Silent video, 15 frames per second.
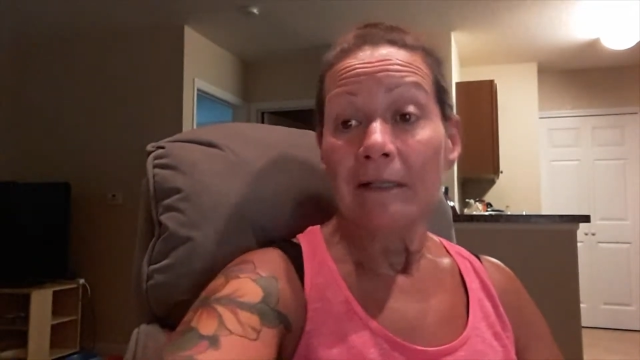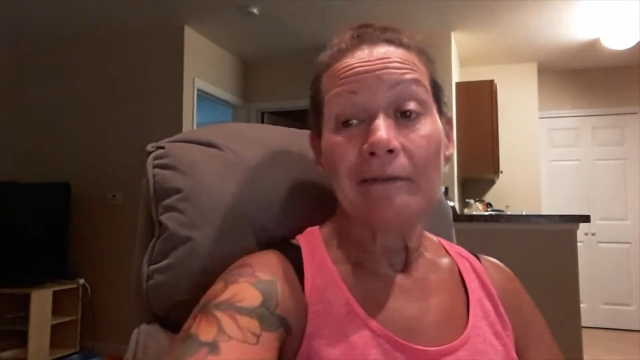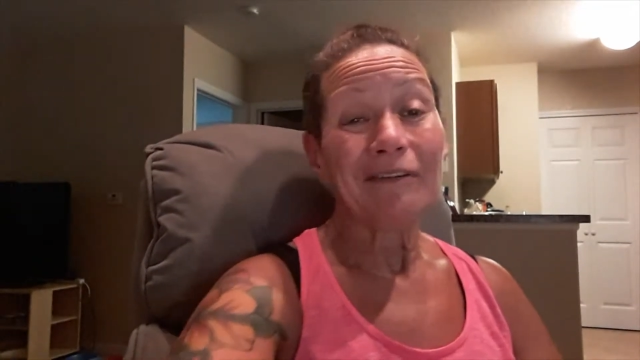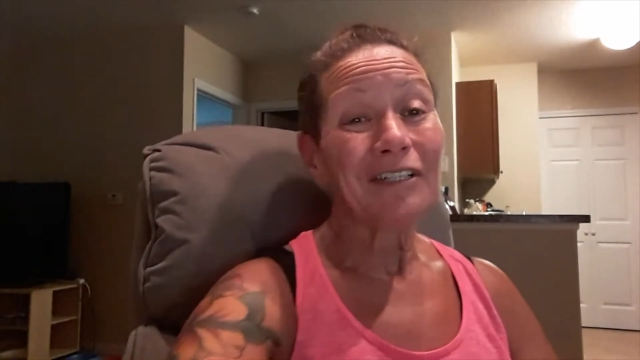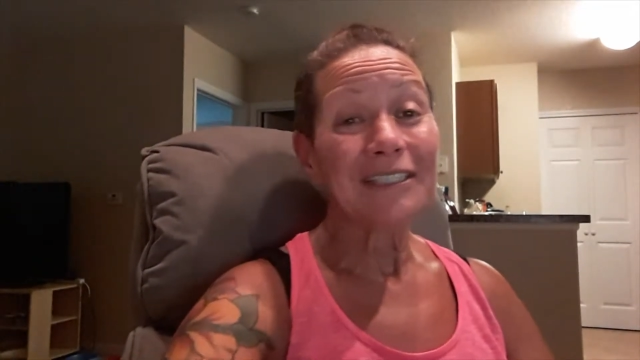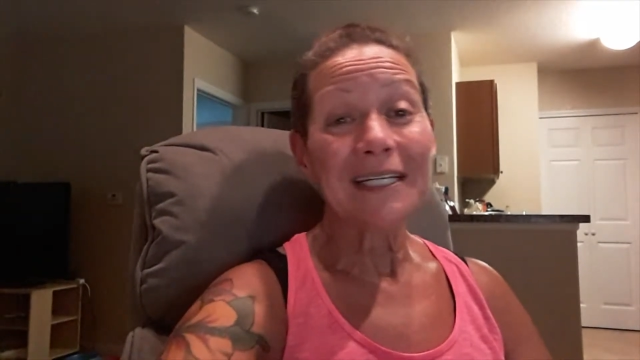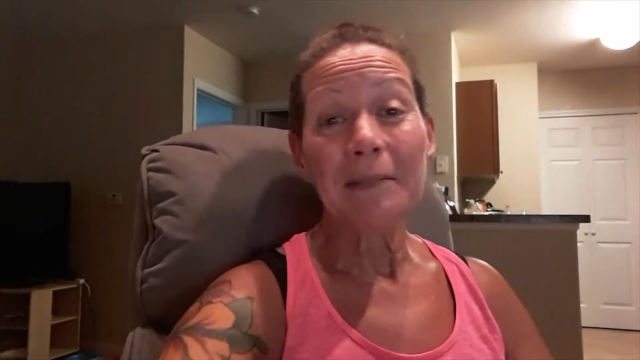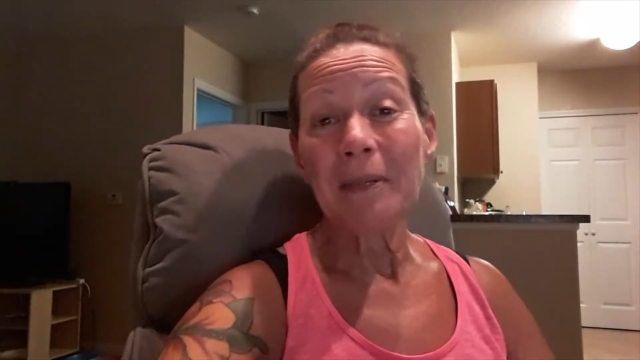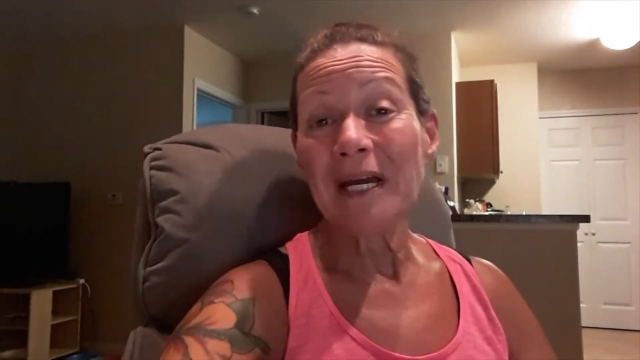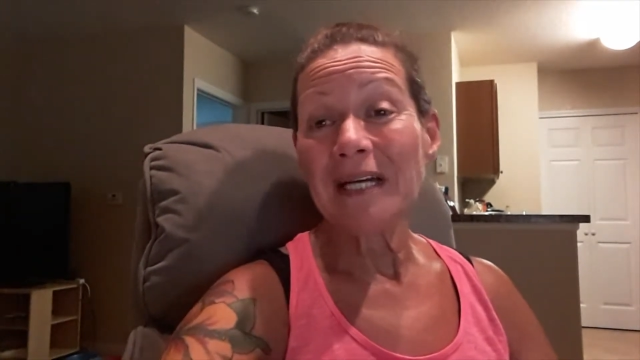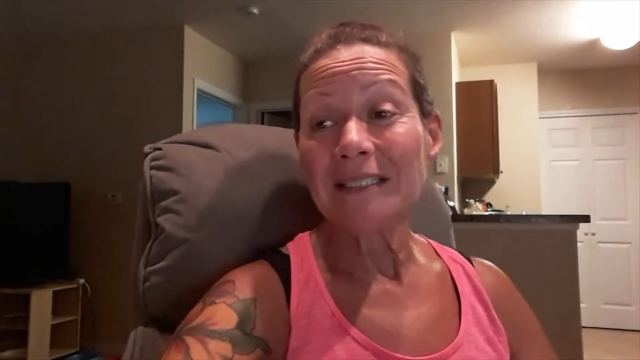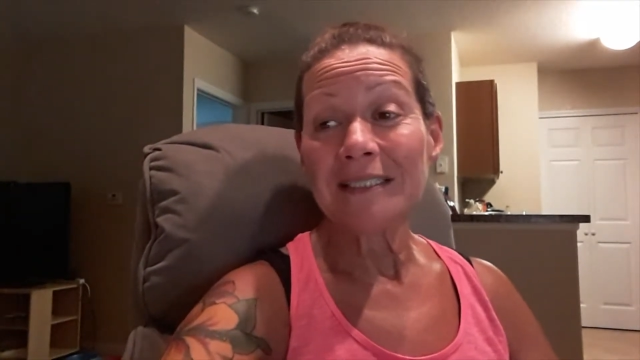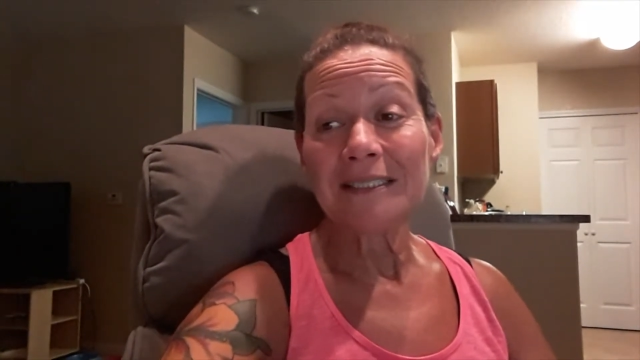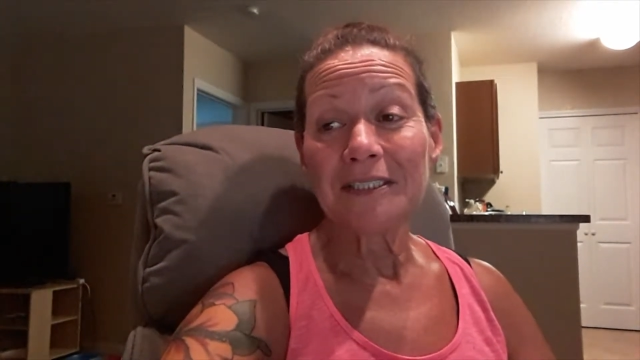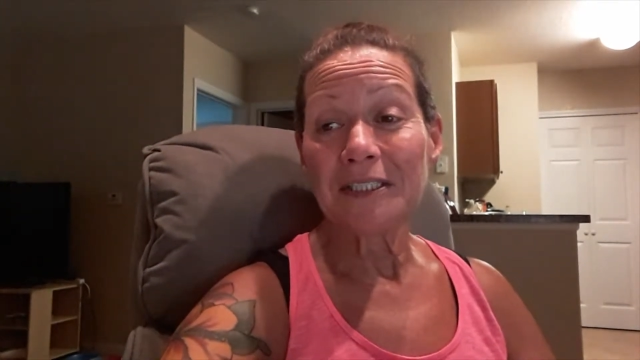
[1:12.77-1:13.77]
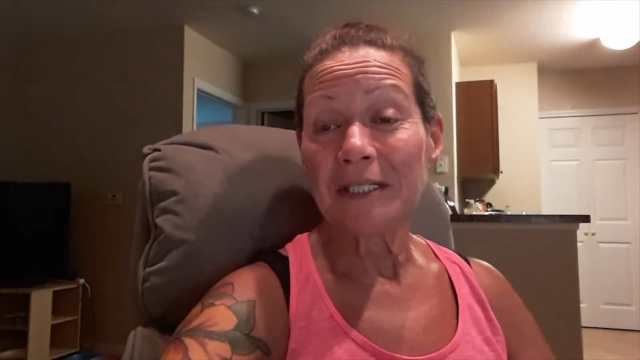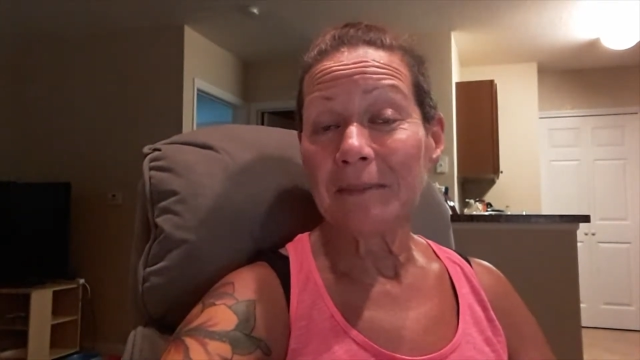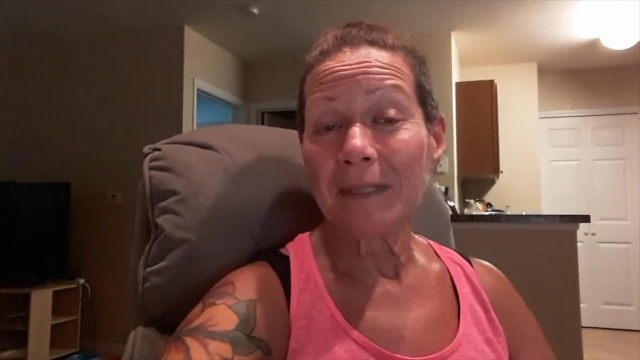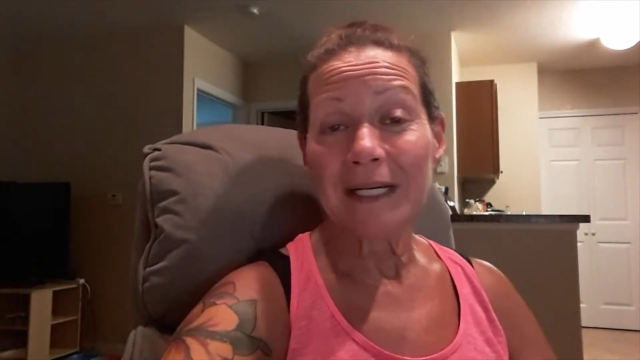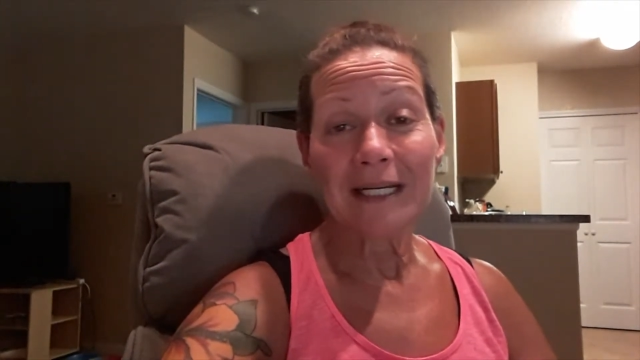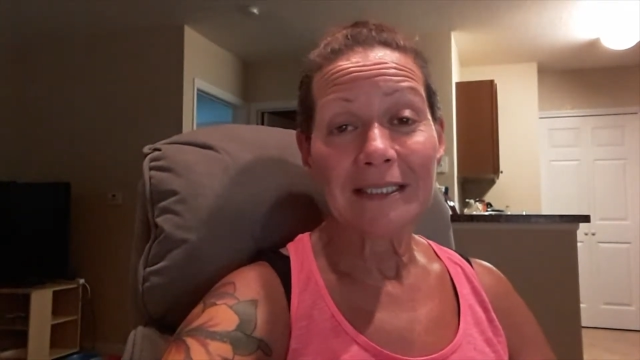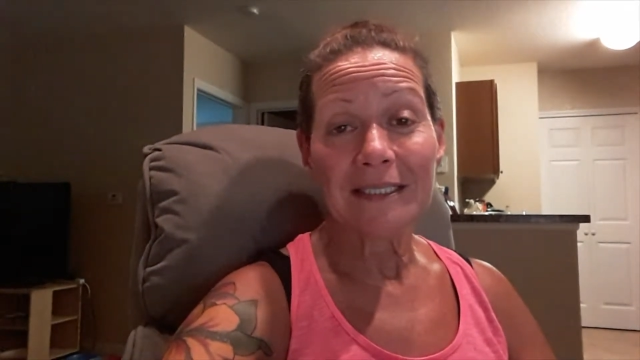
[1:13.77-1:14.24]
first day back to the gym,
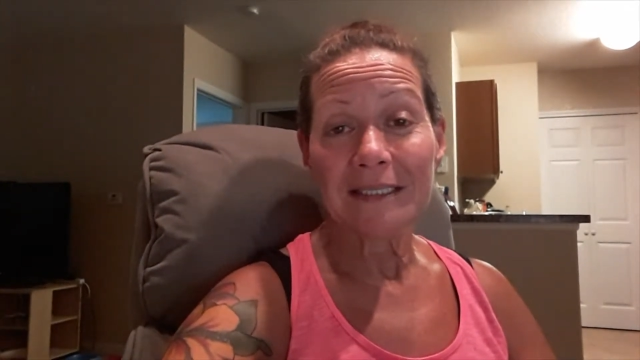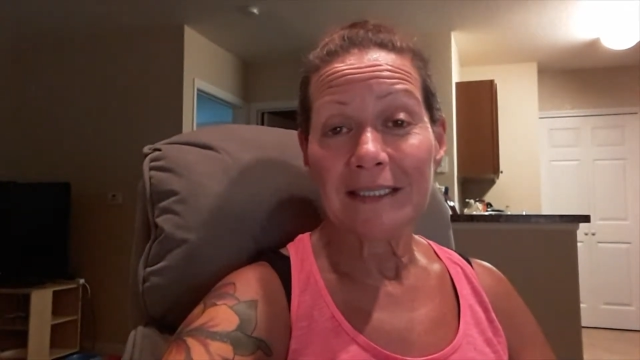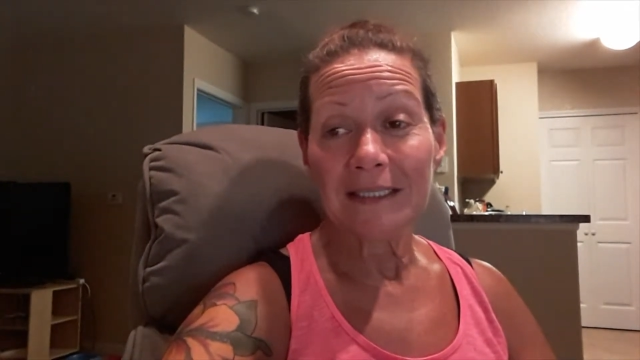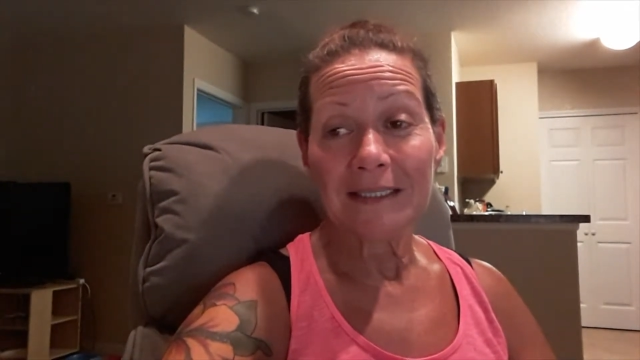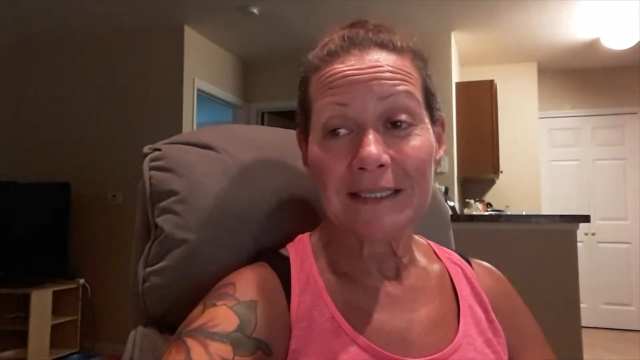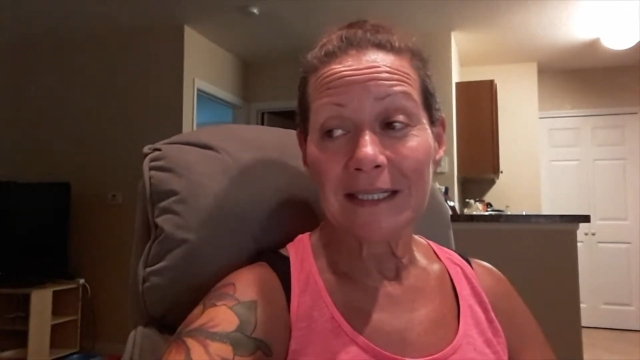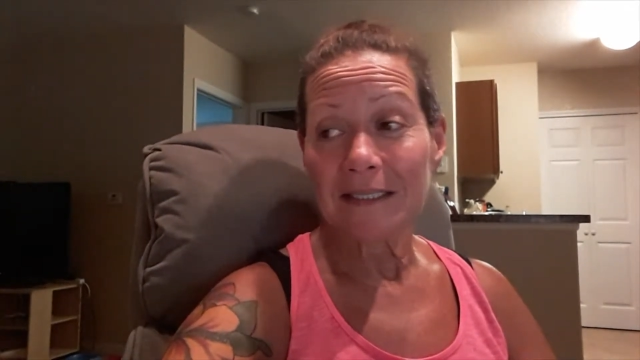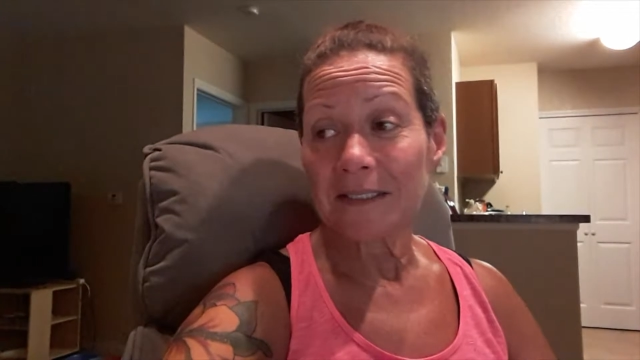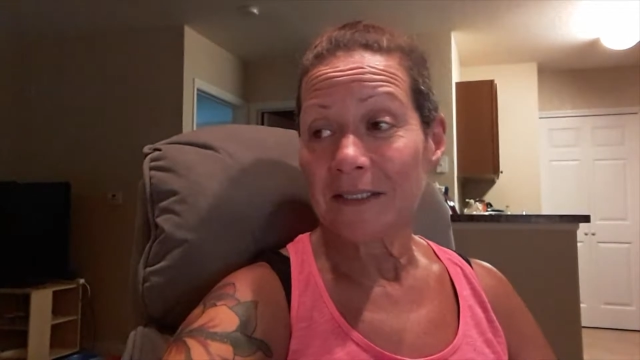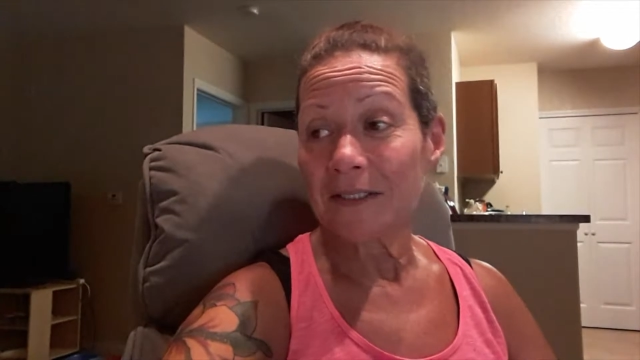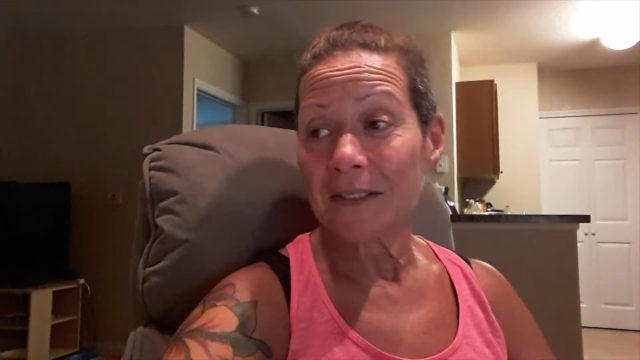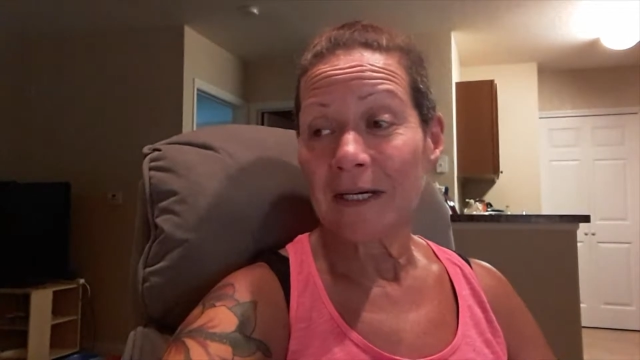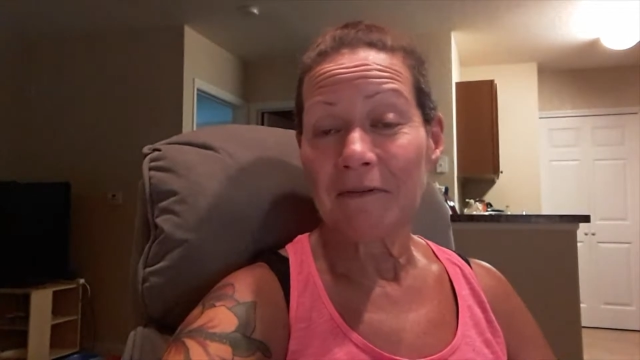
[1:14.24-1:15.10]
I guess it does that to you